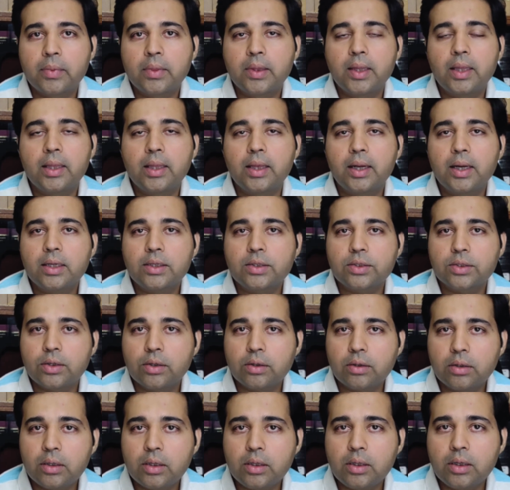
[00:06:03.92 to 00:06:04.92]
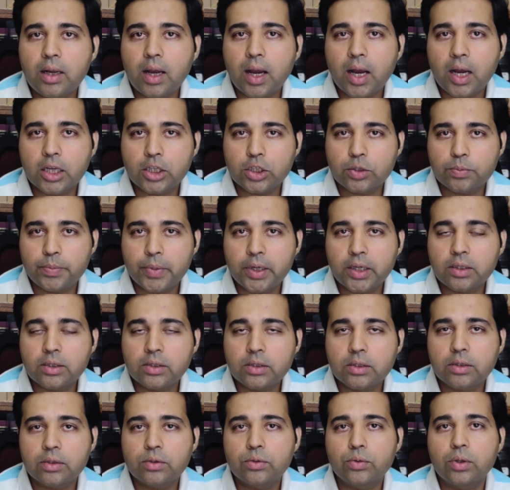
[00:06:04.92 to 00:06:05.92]
that there are certain
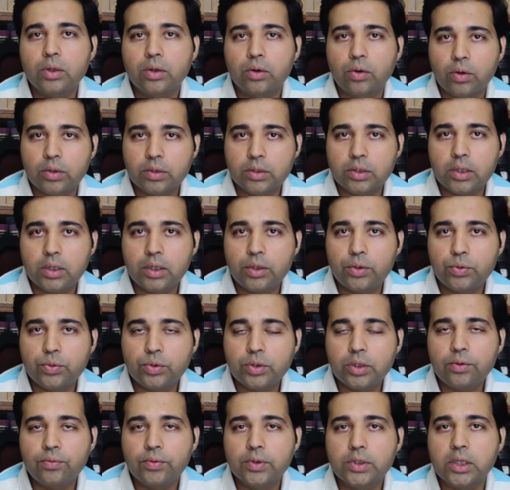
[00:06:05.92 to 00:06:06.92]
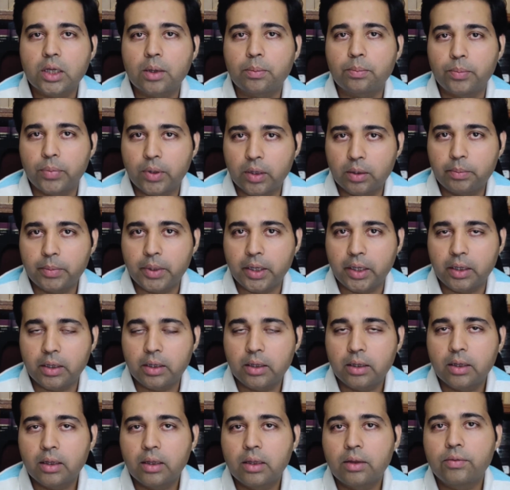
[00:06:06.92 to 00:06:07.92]
aspects to the Constitution which are permanent.
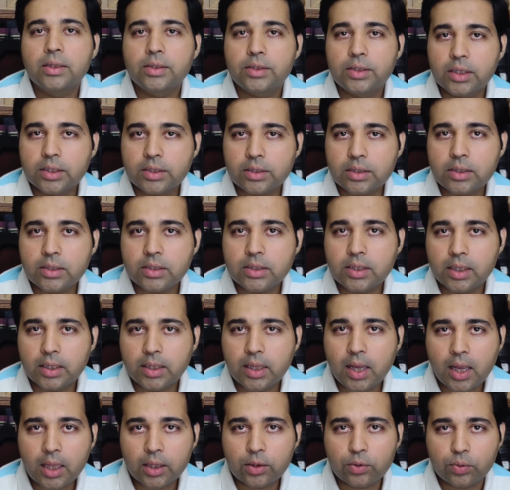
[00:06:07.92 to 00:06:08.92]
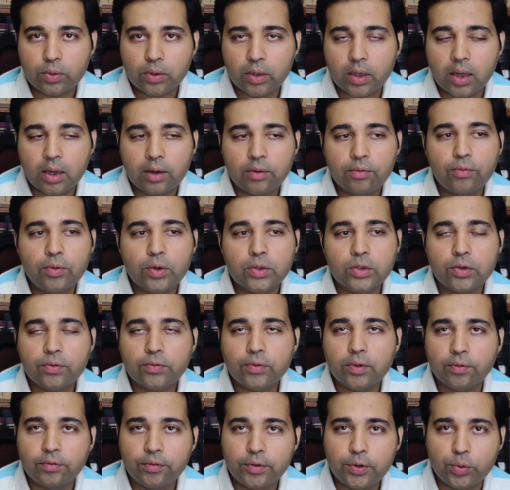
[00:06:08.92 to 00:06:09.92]
Justice Hidayatullah was of
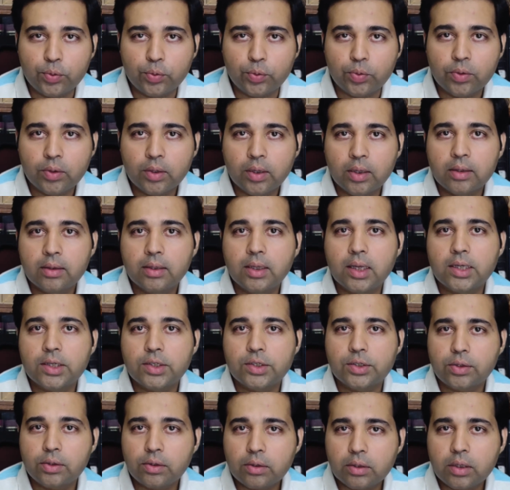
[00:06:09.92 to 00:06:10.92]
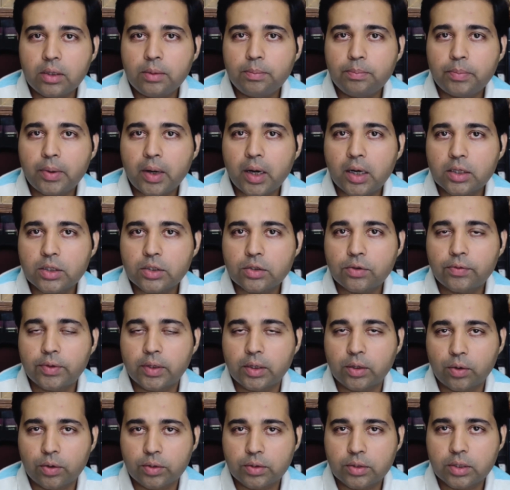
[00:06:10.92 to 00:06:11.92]
the view that certain parts of the
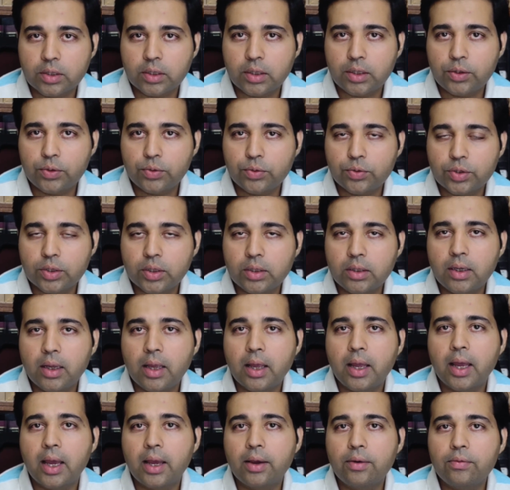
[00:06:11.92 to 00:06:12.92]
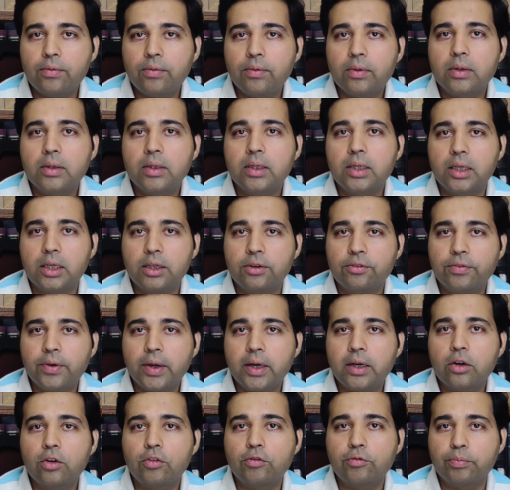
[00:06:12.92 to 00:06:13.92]
Constitution have the
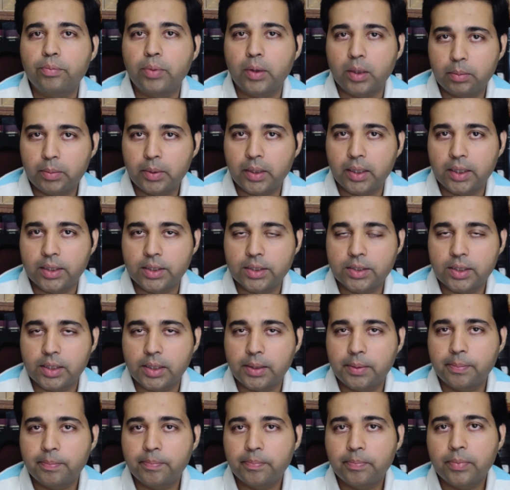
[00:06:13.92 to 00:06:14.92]
effect of permanency.